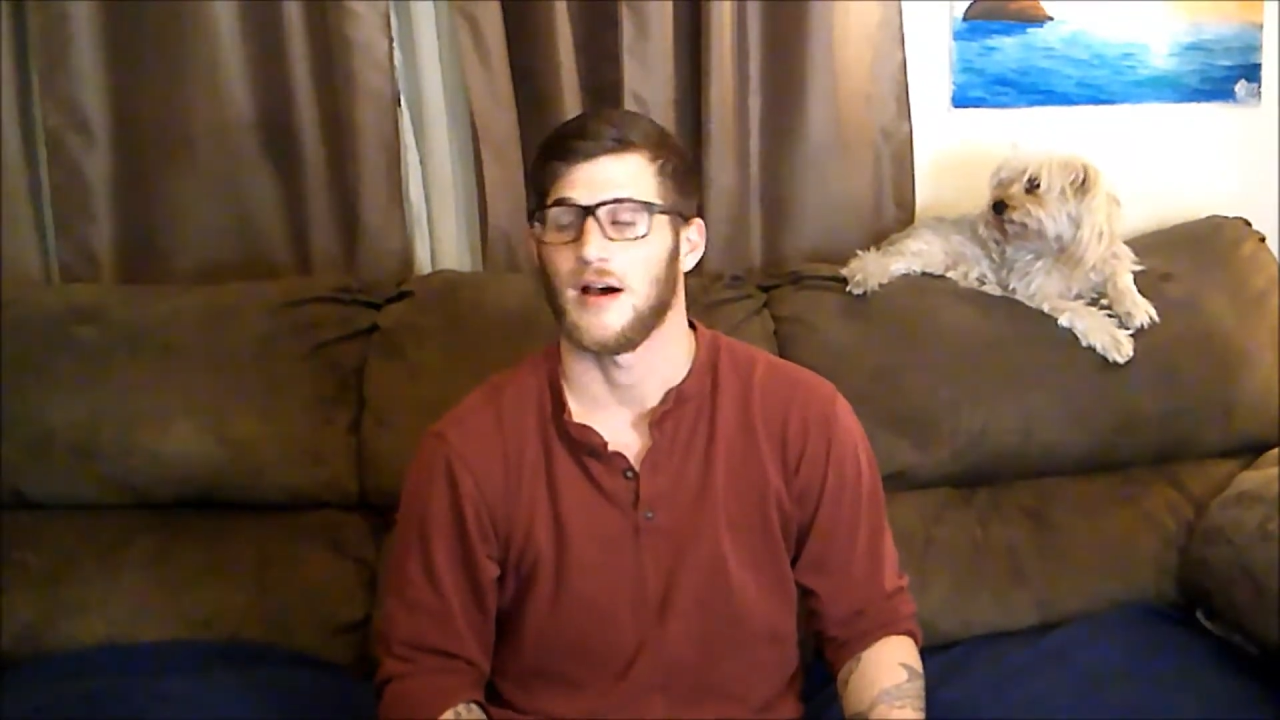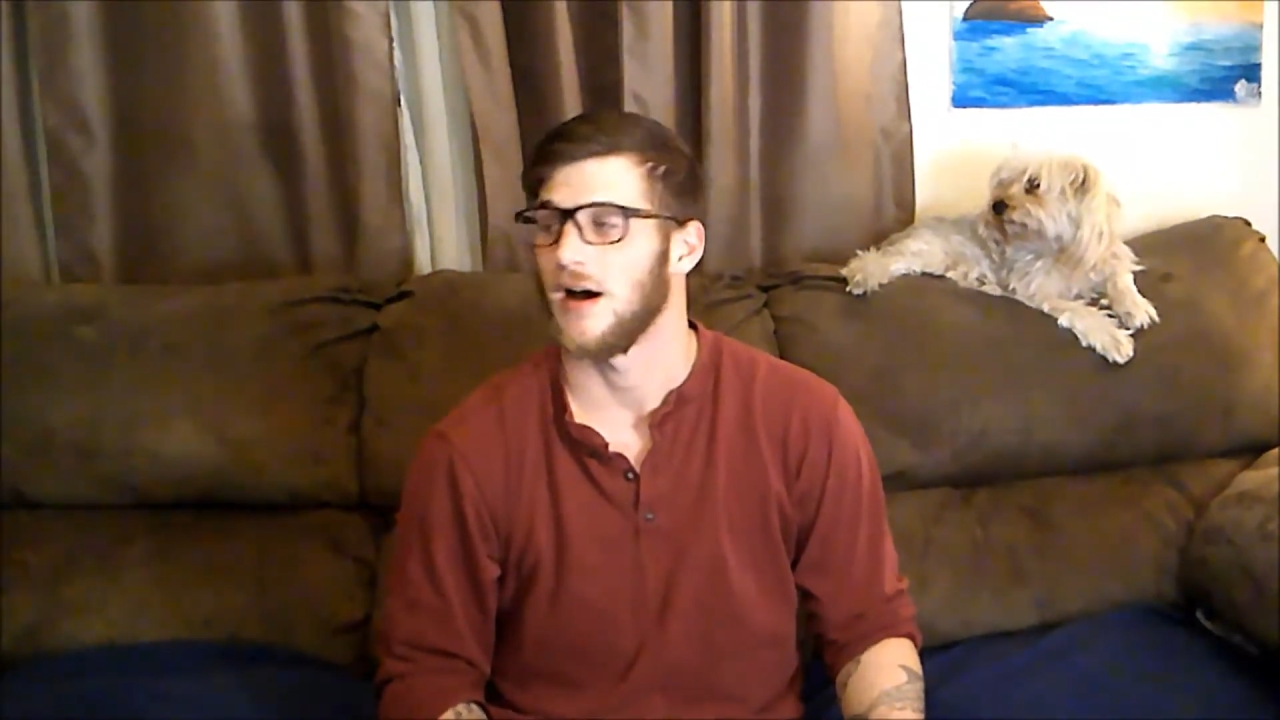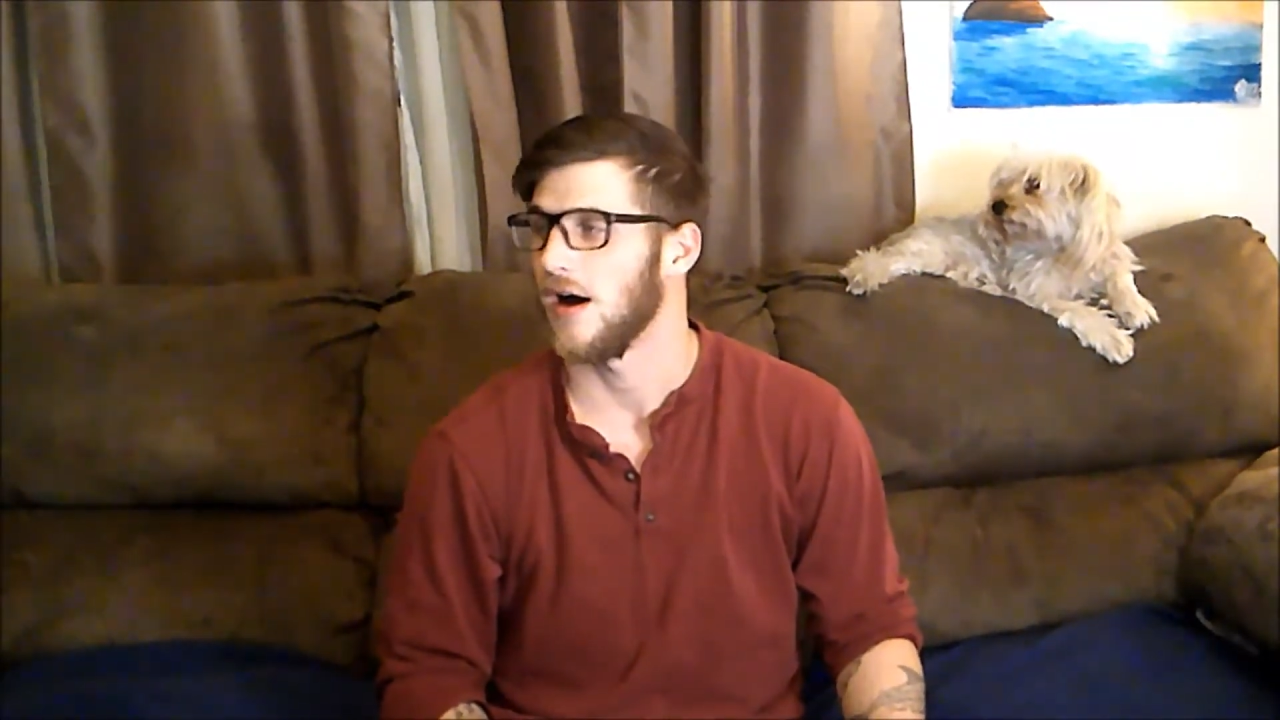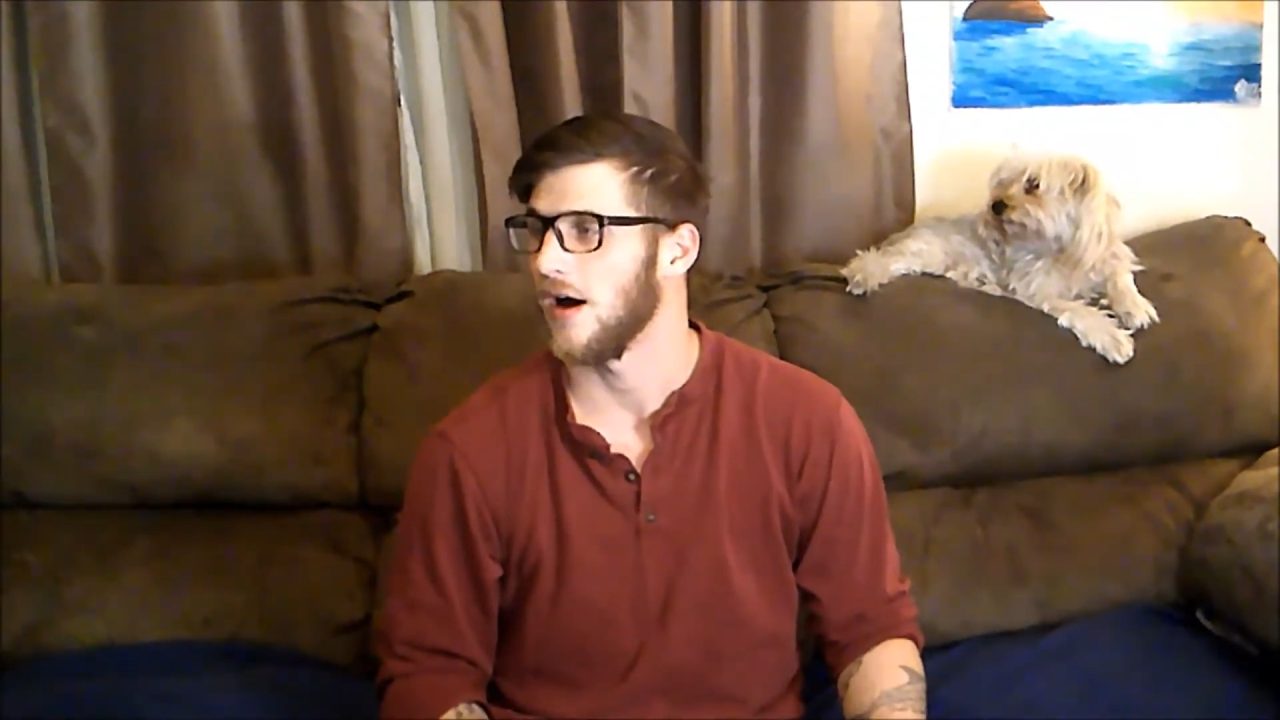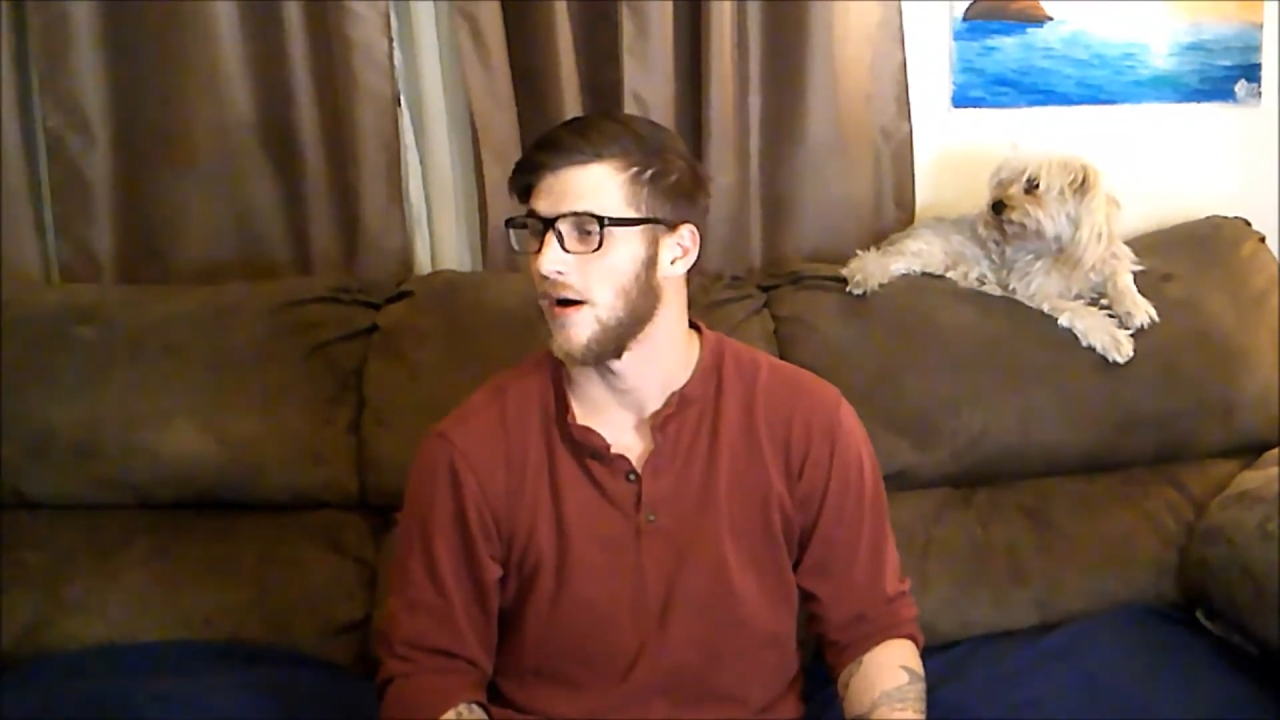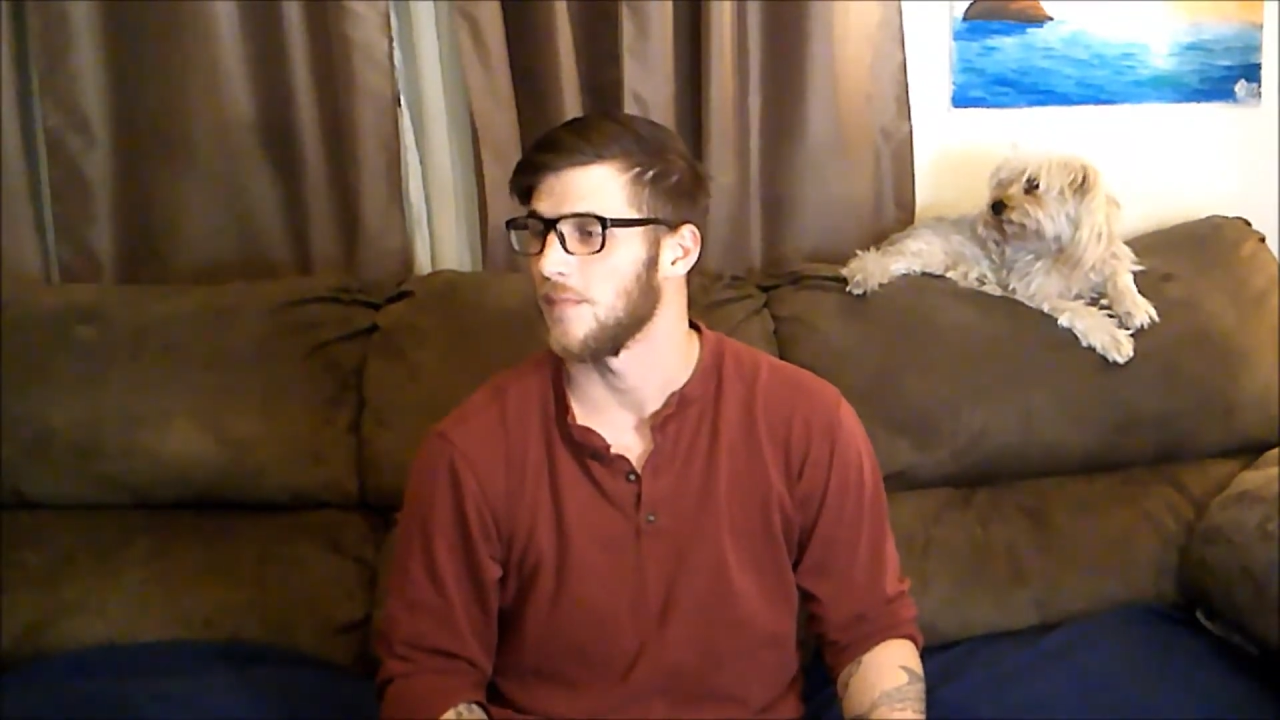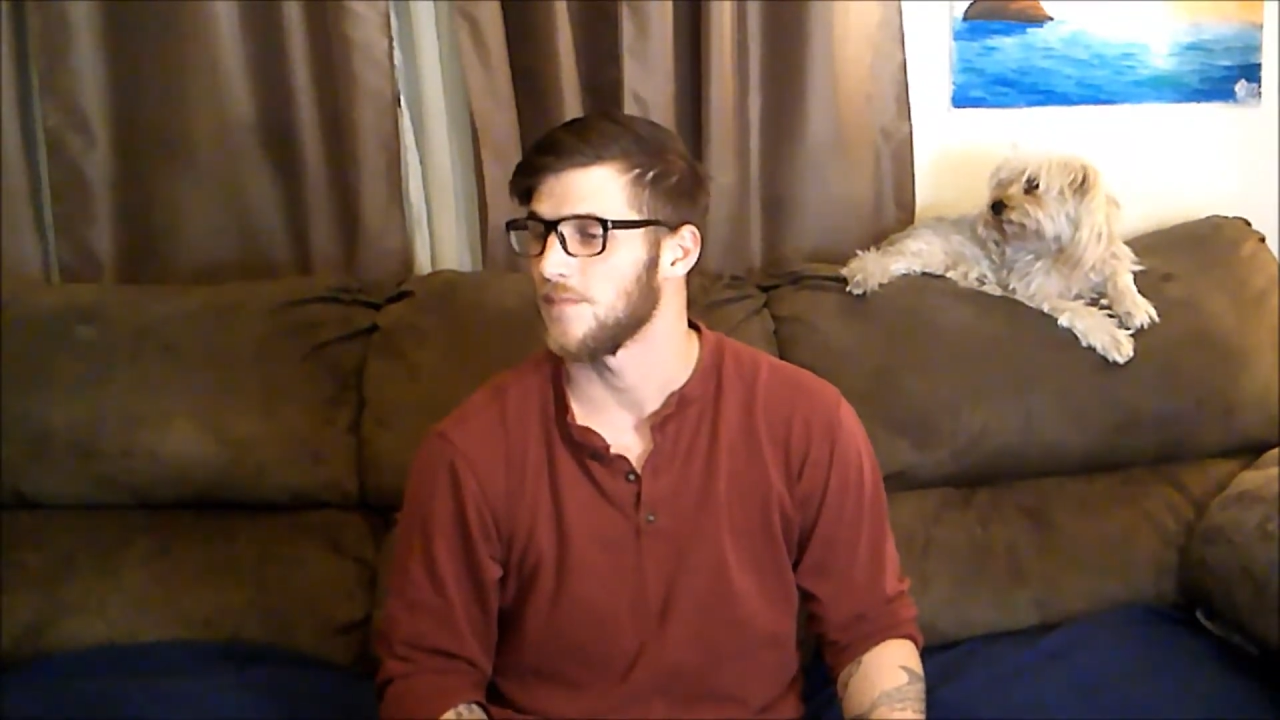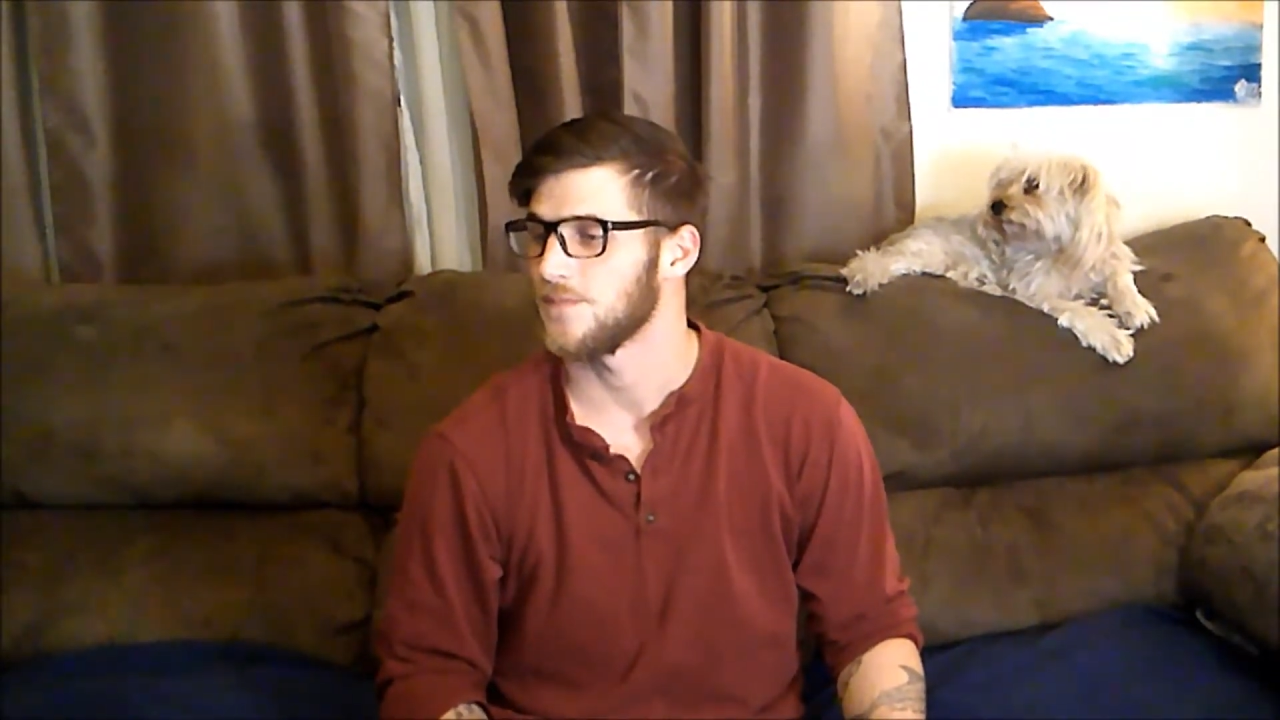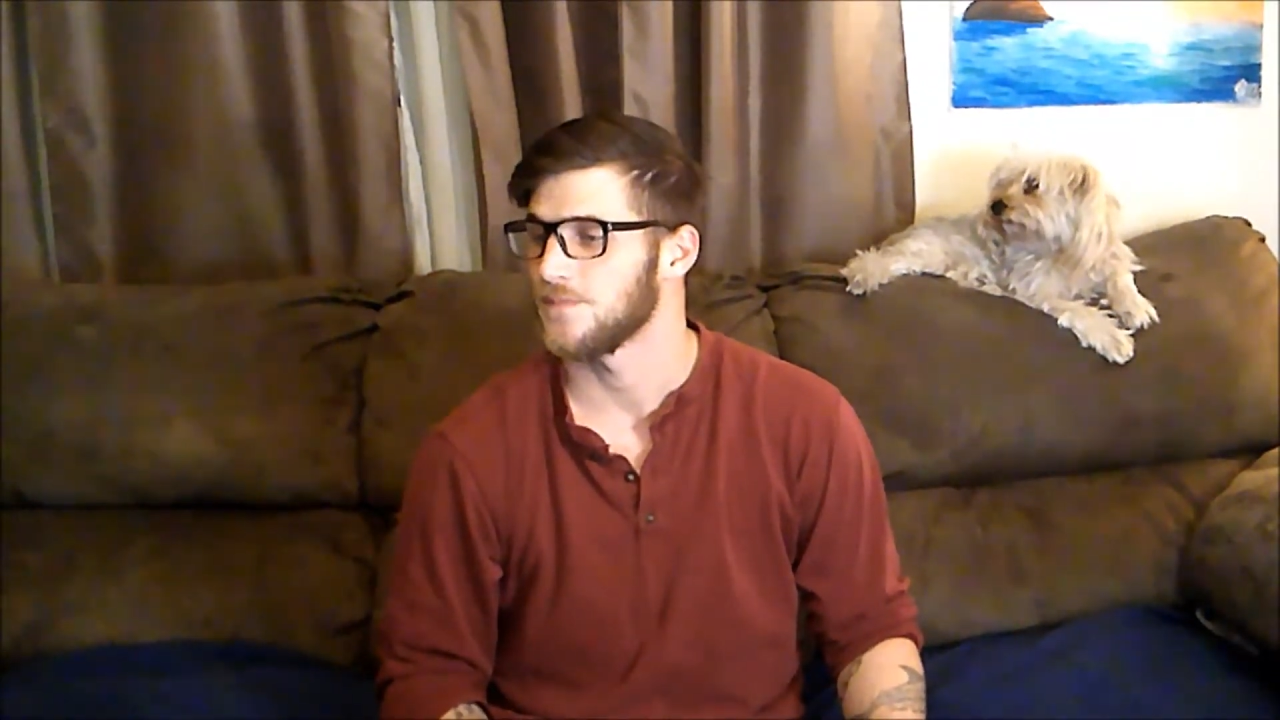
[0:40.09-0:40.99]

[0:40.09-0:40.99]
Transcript: I